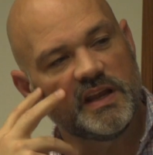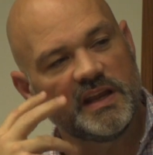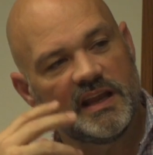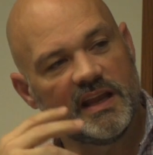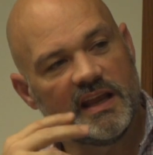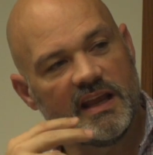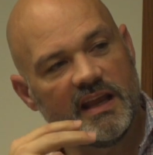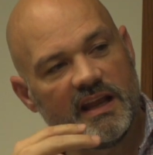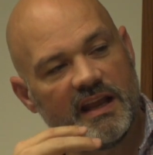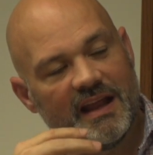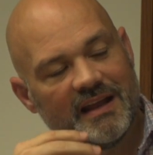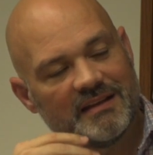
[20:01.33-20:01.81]

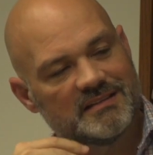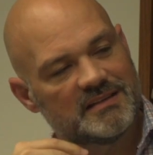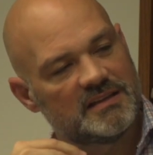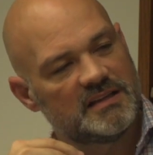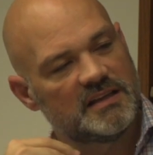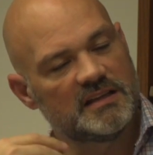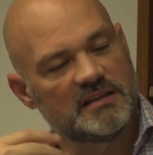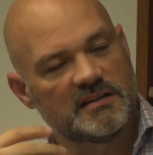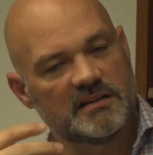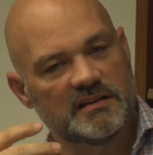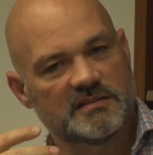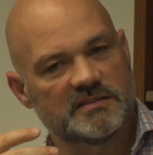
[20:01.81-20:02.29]
need, as an
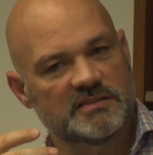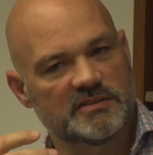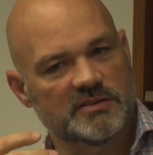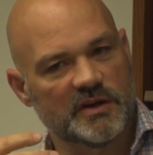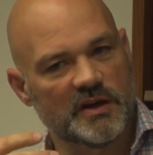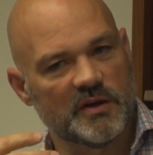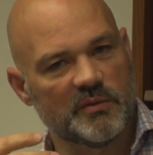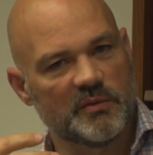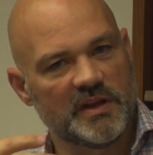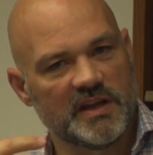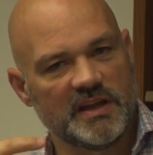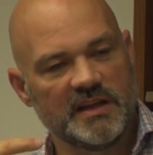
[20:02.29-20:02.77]

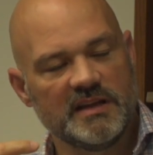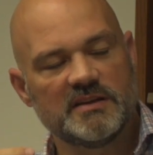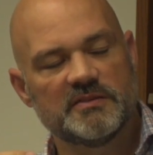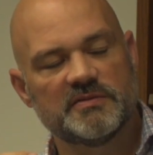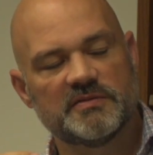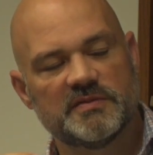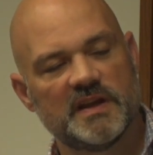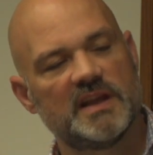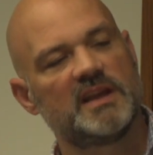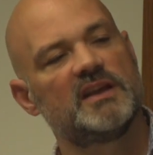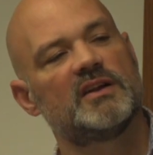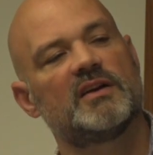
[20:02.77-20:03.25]
industry, we need to
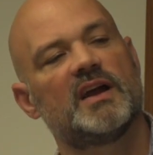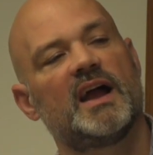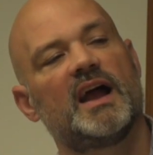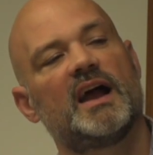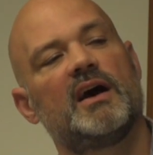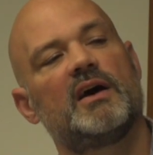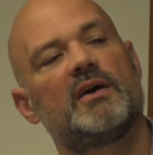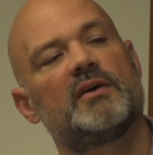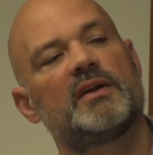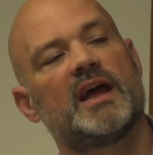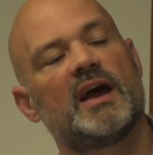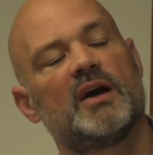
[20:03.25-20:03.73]
figure
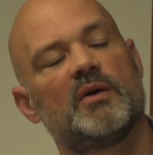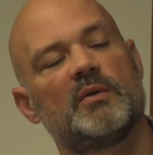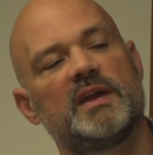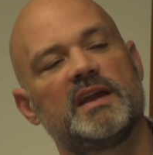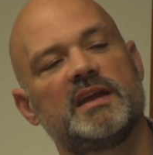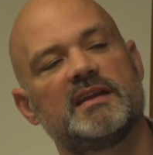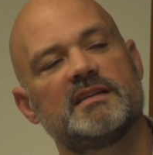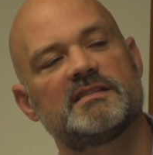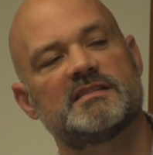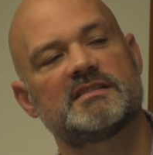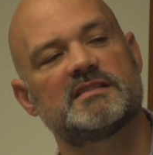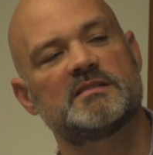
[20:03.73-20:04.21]
out how we
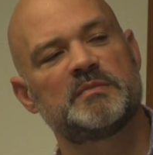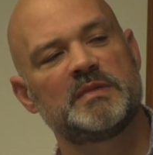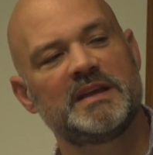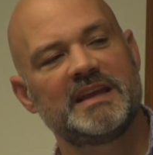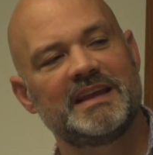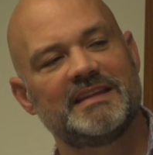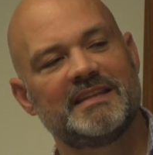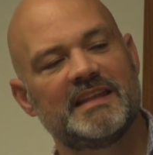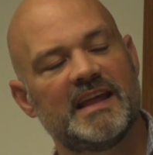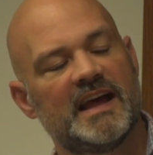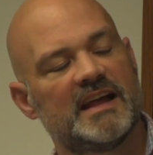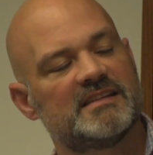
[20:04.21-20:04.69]
can
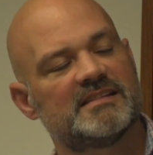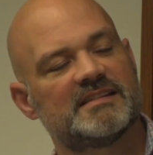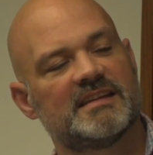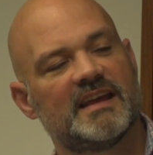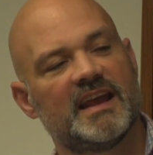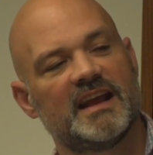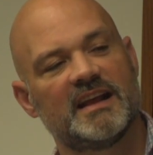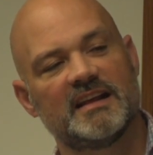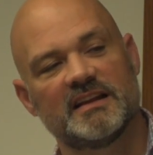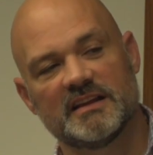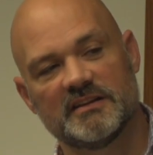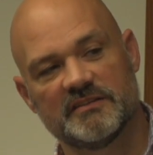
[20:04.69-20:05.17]
speed that
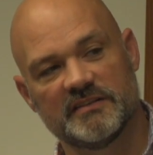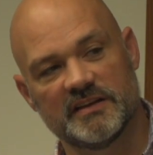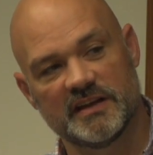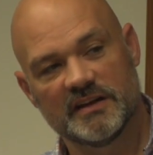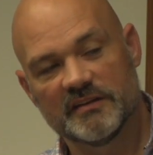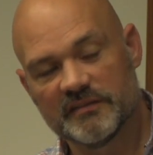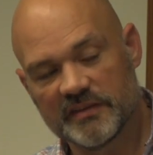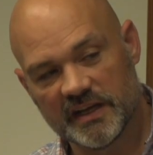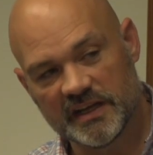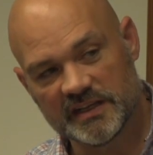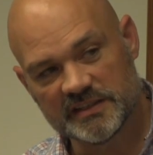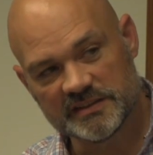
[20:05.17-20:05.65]
cycle of
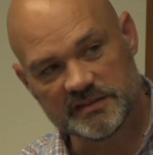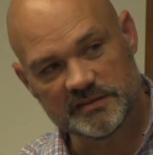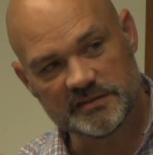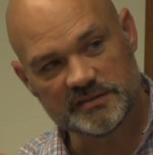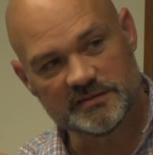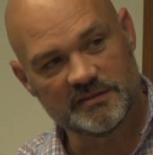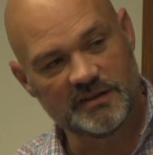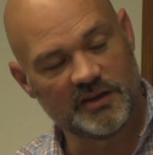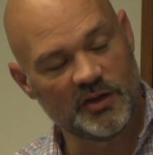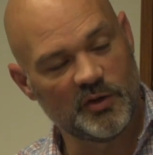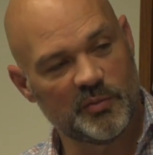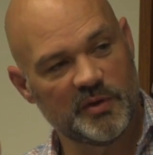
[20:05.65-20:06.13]
innovation.
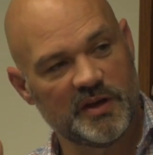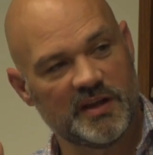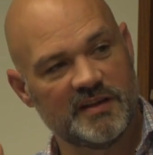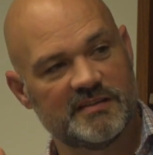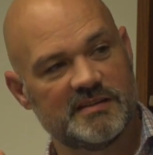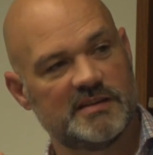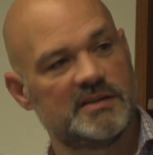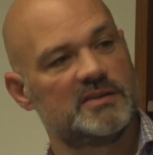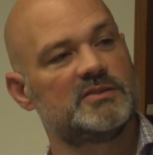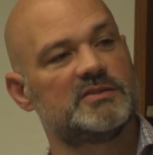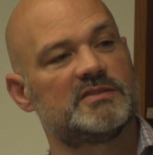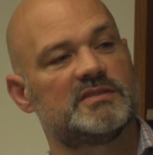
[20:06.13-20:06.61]
Nobody's
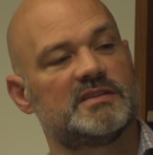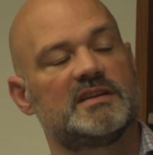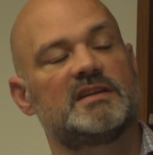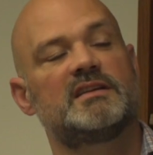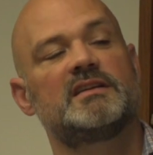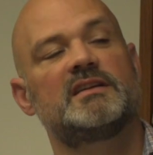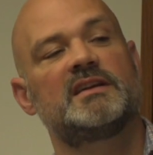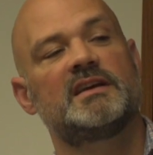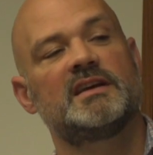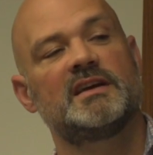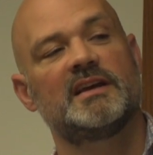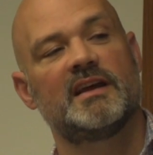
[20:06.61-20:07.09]

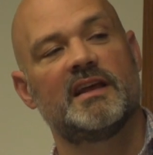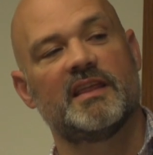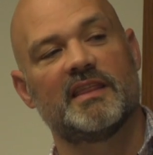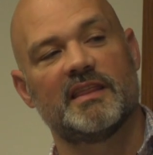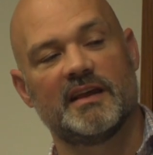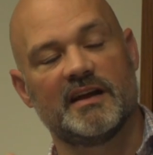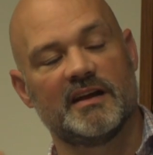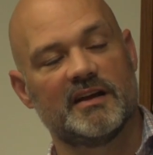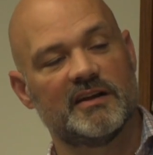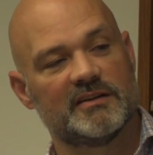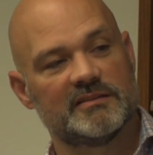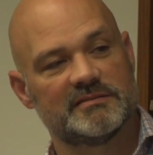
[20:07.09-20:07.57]
using
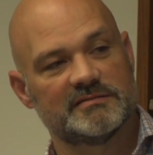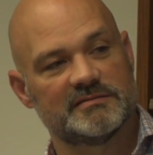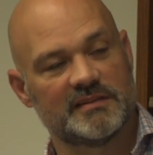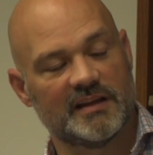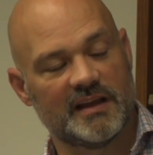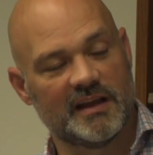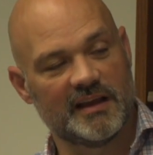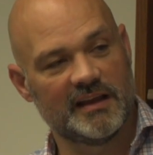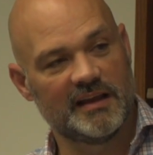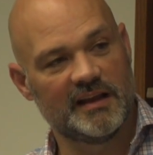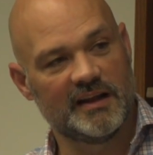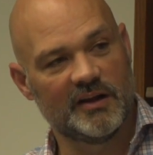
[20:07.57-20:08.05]
their,
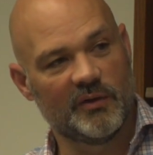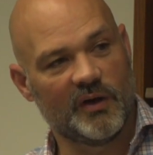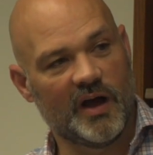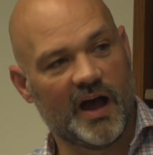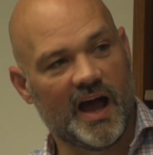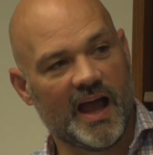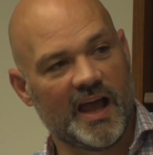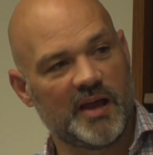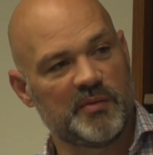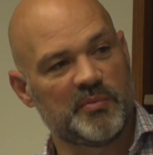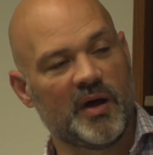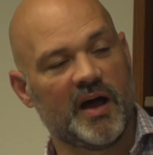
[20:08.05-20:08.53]

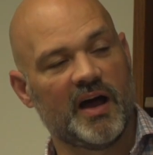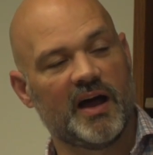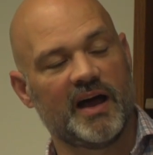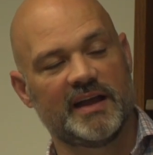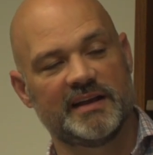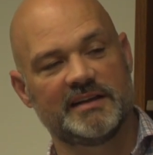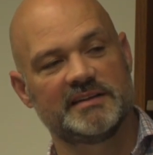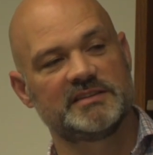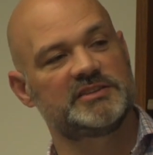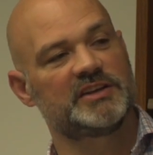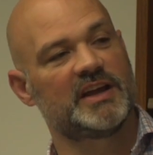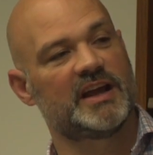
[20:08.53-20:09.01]

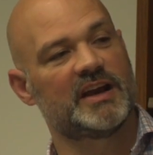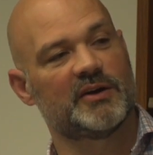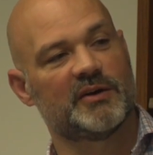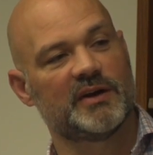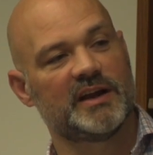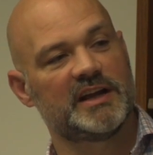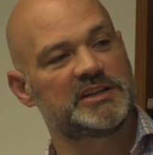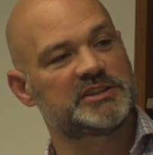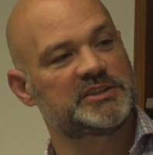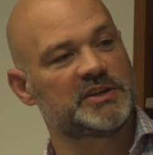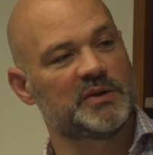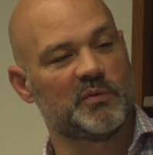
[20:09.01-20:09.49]
iPod
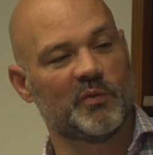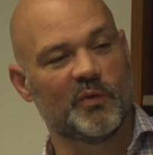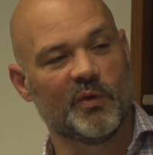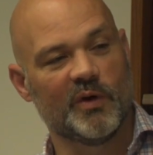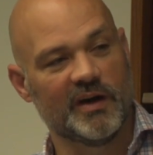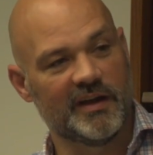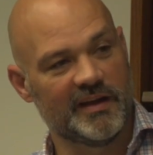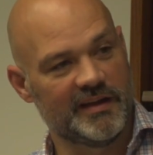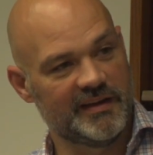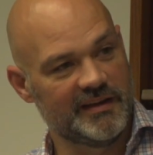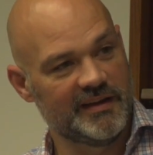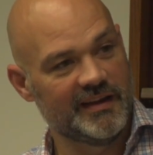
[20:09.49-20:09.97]
Generation
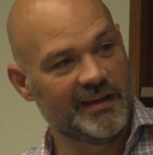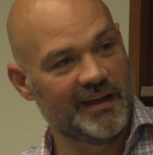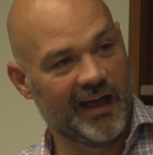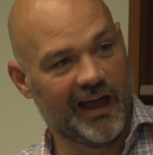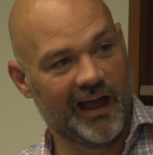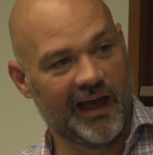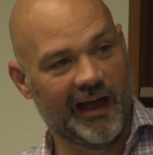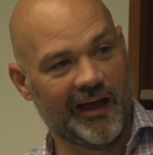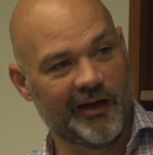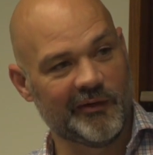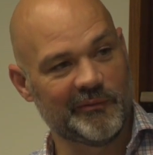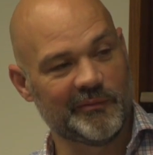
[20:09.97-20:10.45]

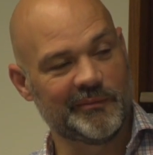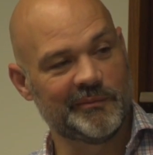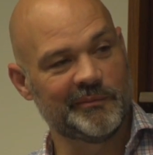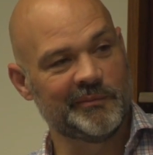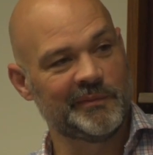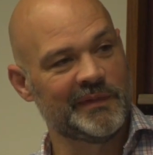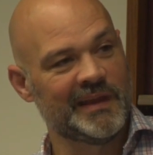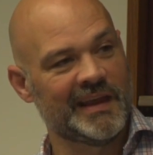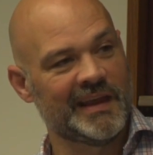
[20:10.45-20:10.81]
1.